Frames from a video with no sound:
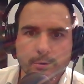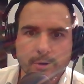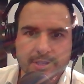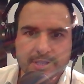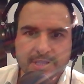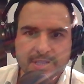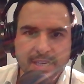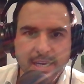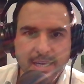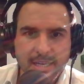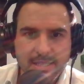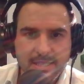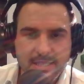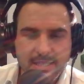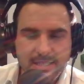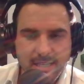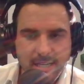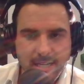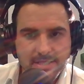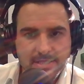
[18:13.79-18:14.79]
where it
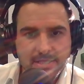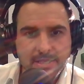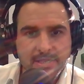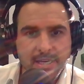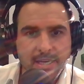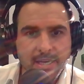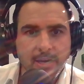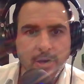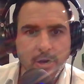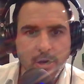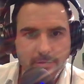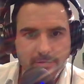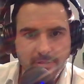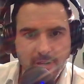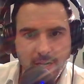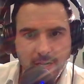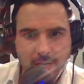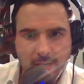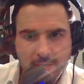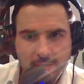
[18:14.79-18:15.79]
starts to take
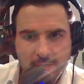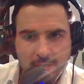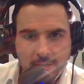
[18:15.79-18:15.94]
over